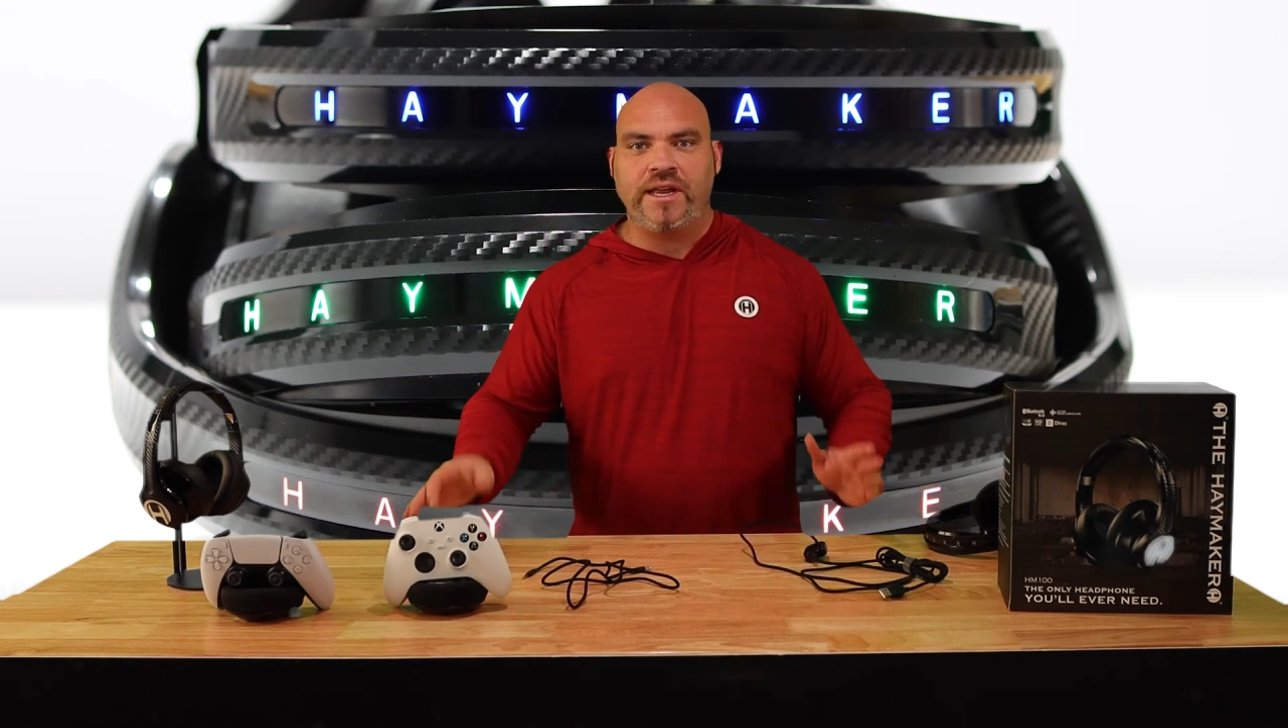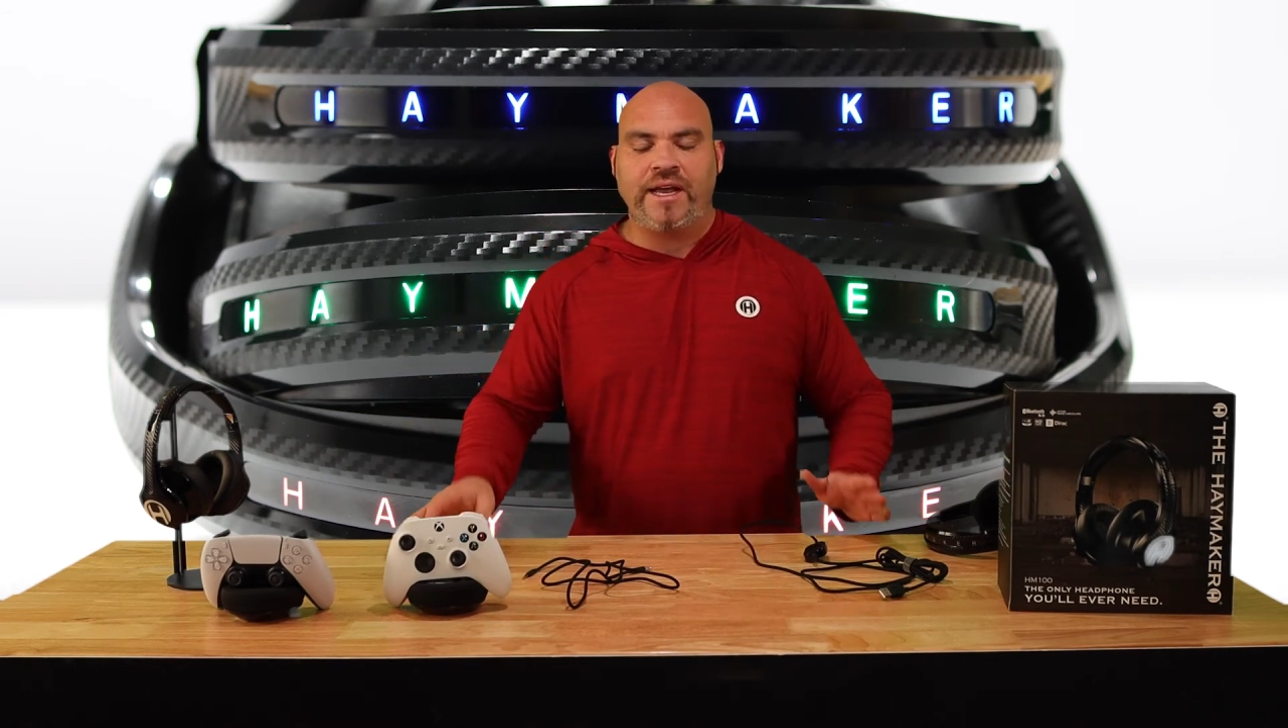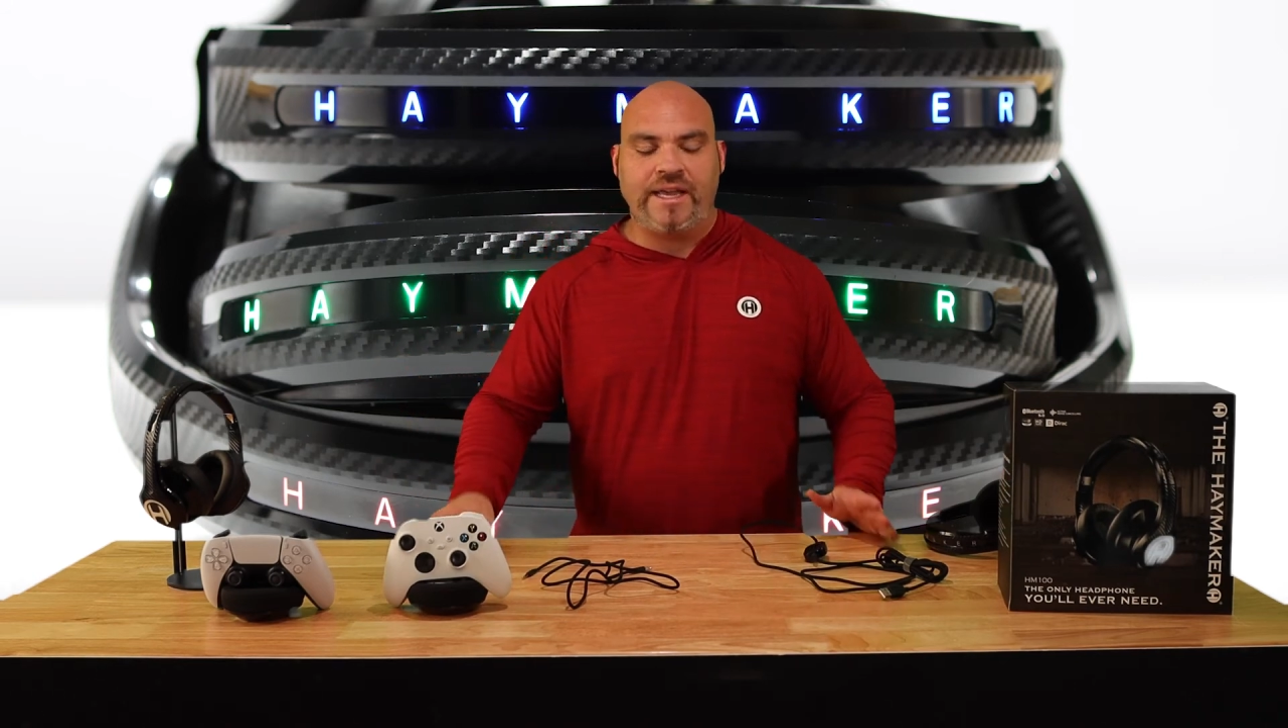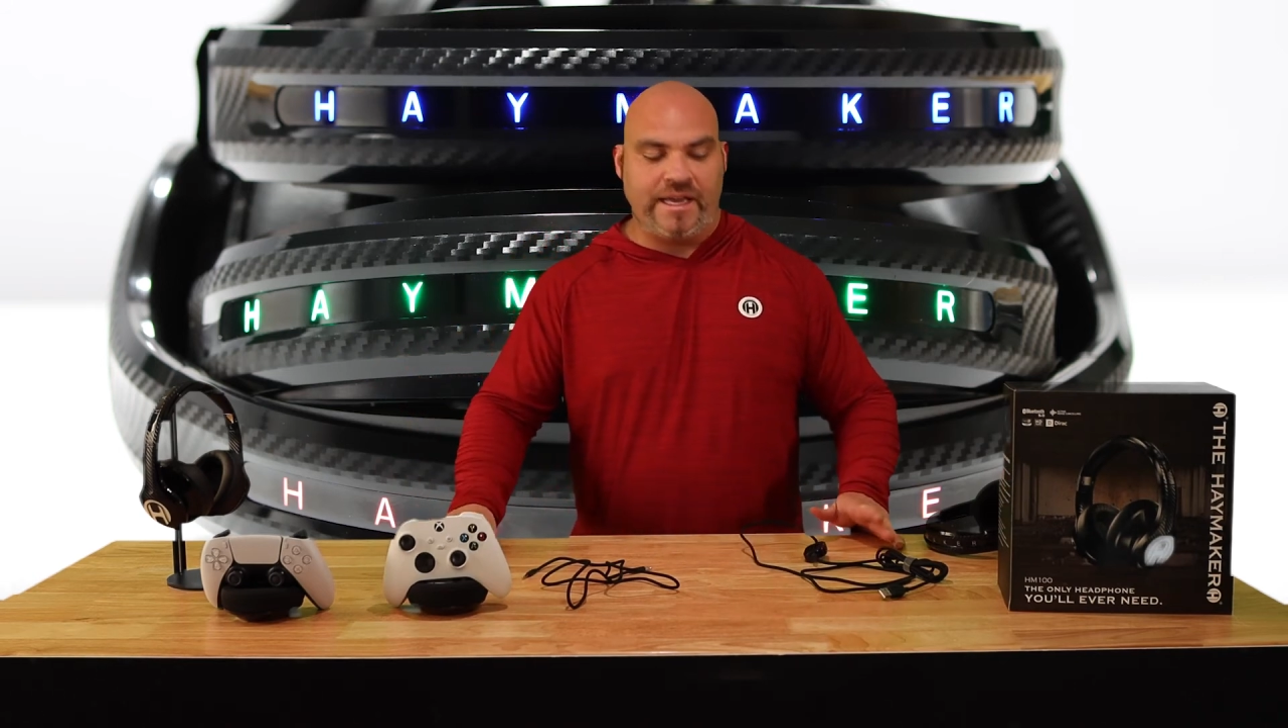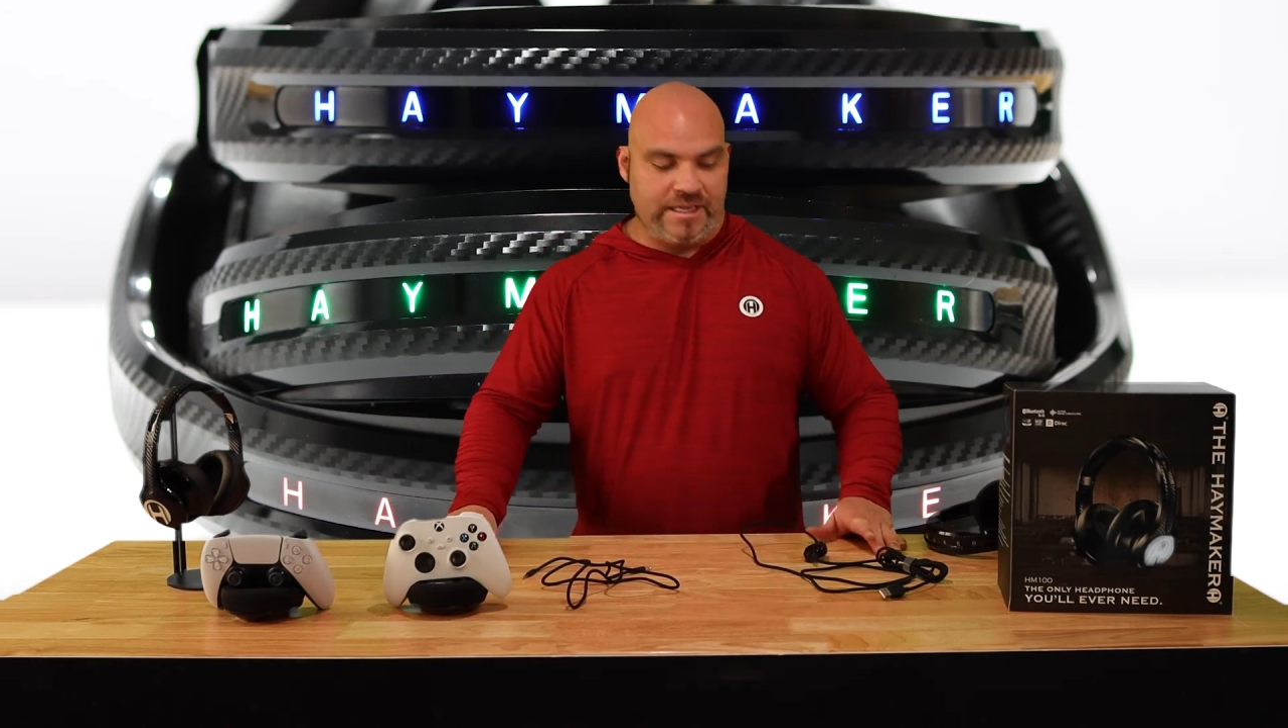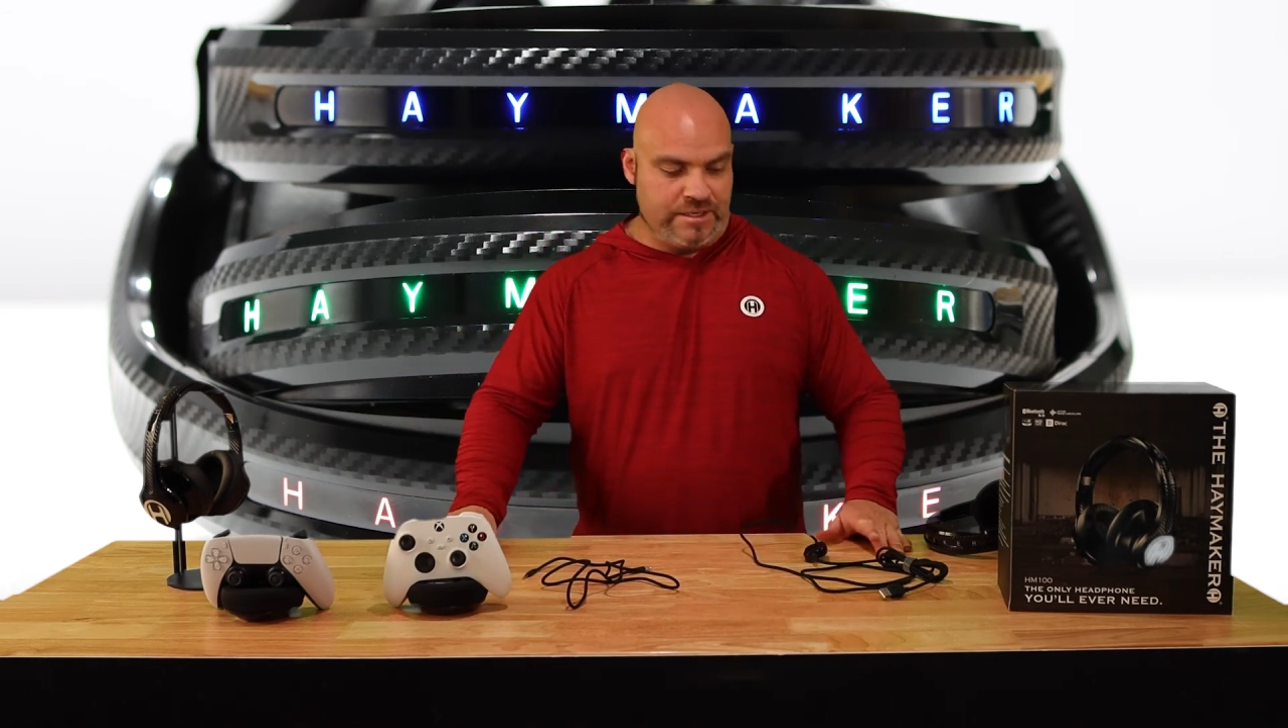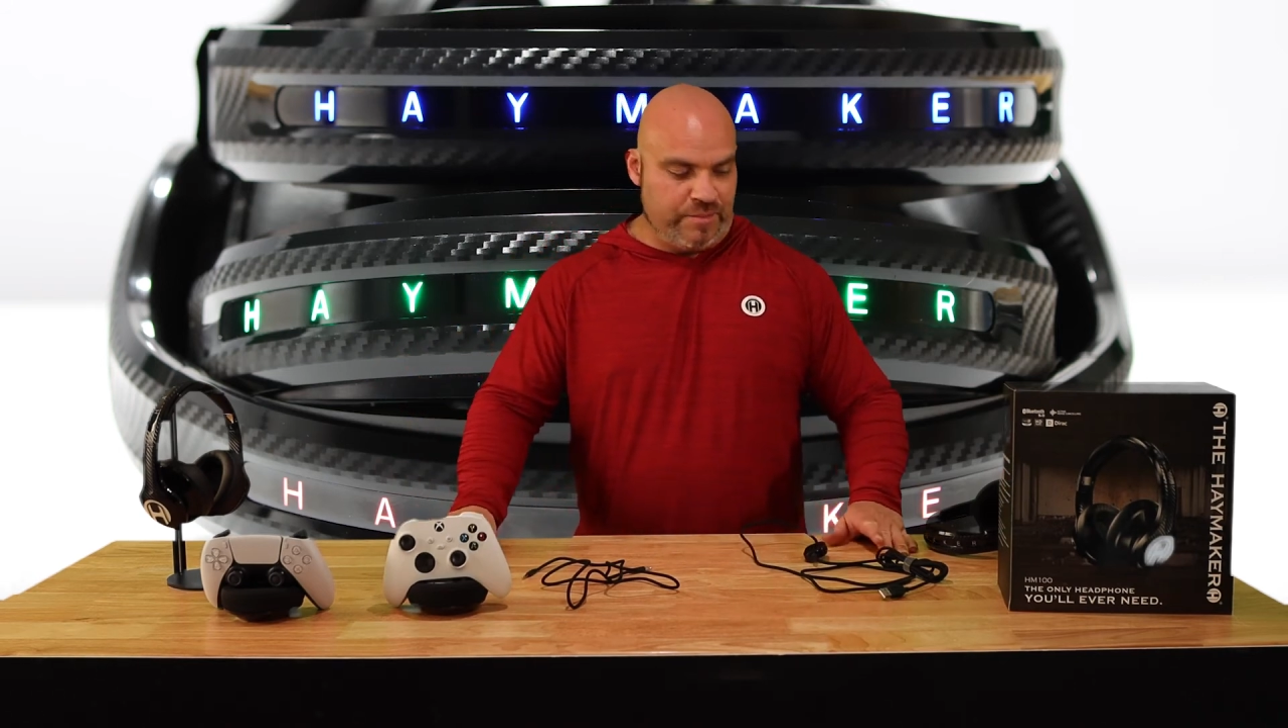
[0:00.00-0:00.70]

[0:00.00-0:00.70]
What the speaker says: I guess.